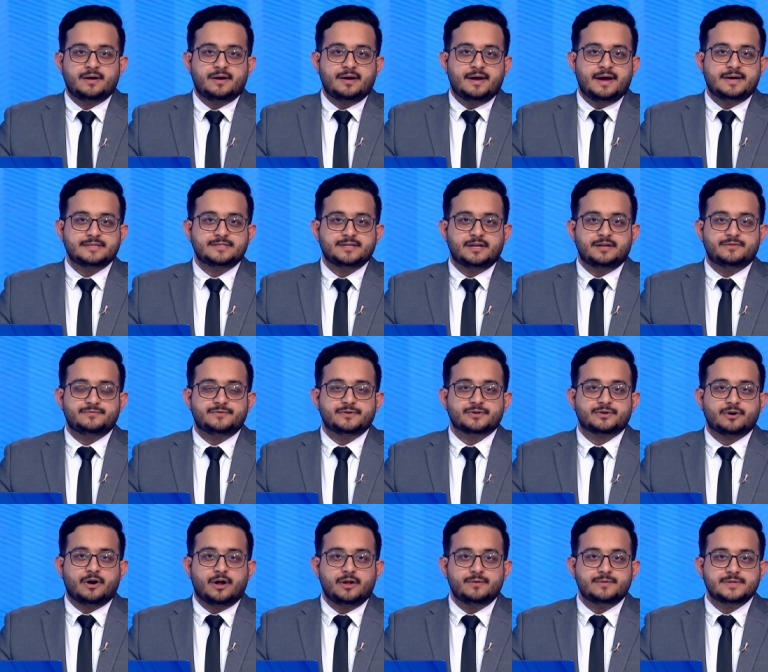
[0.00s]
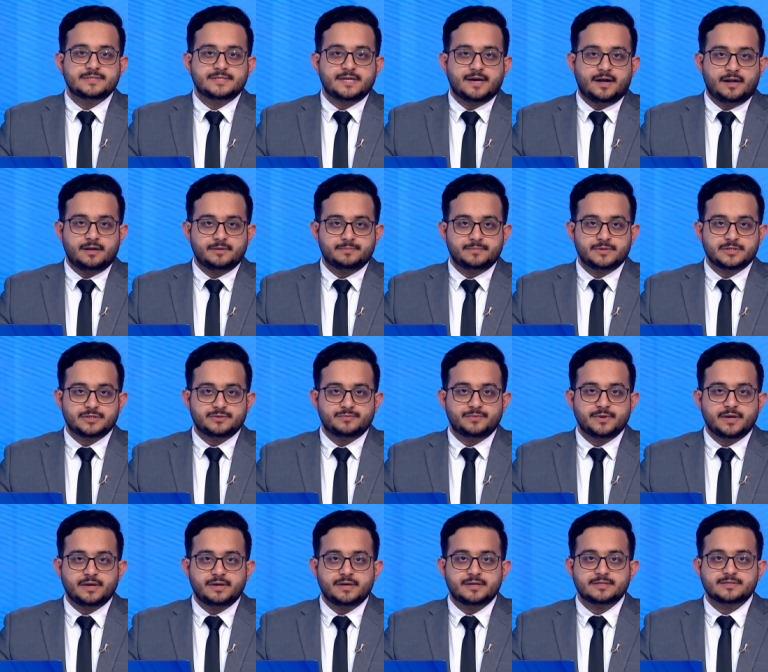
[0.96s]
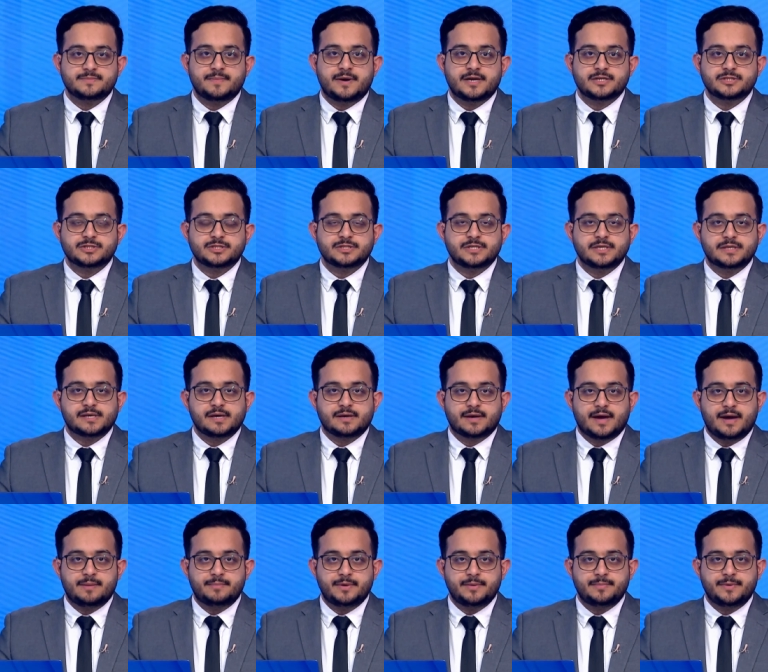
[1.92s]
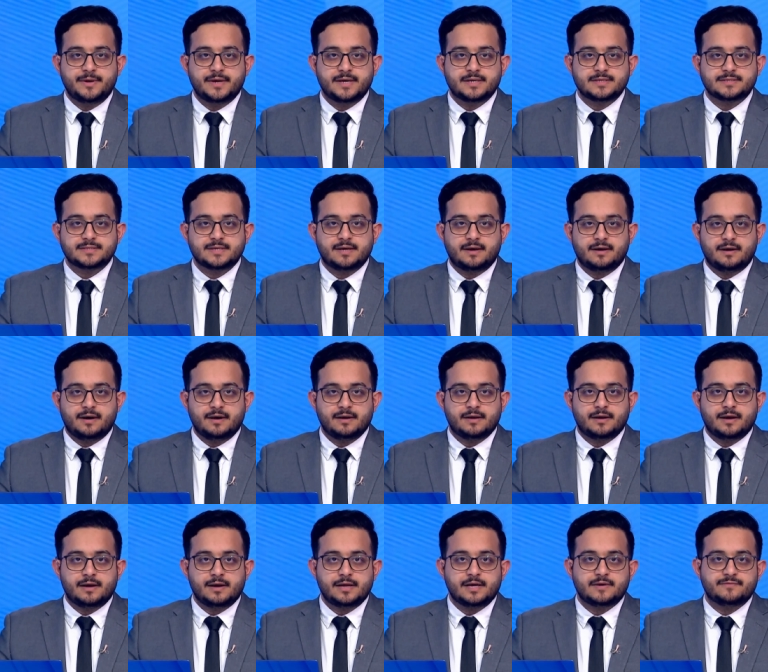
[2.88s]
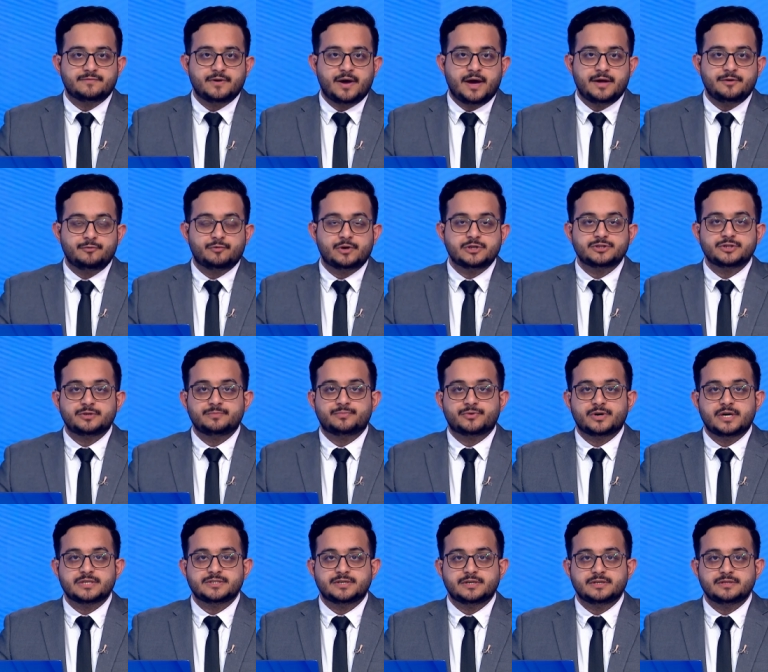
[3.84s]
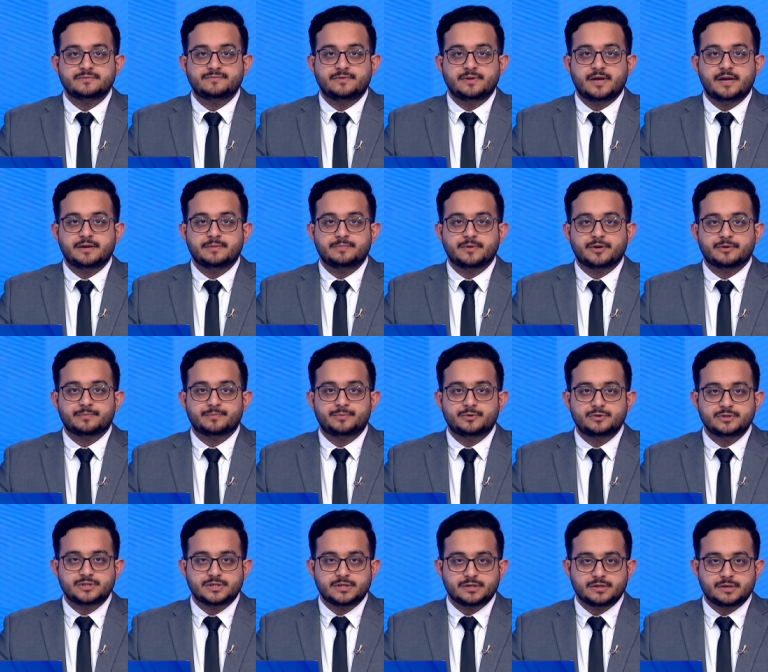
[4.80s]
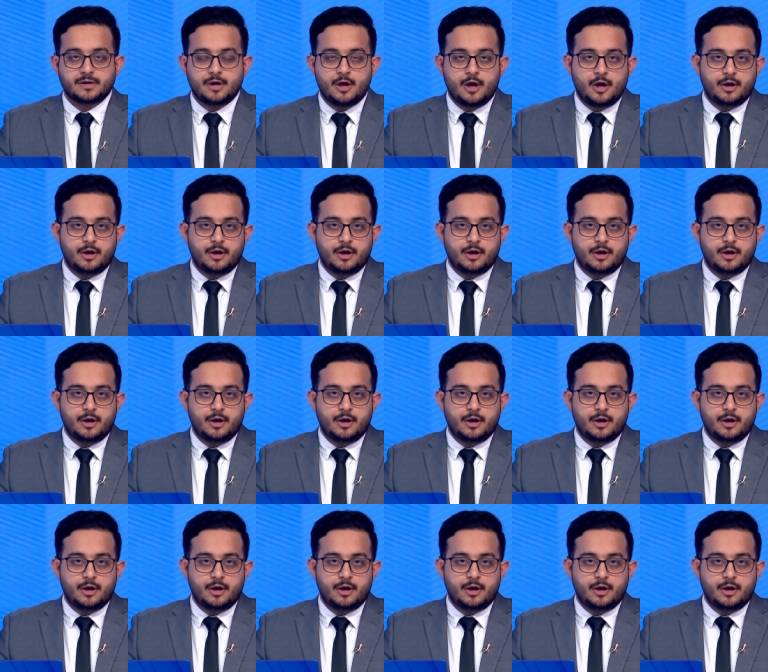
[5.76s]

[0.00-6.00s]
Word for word: A telephone call was held between His Majesty King Hamad bin Isa Al Khalifa and Russian President Vladimir Putin.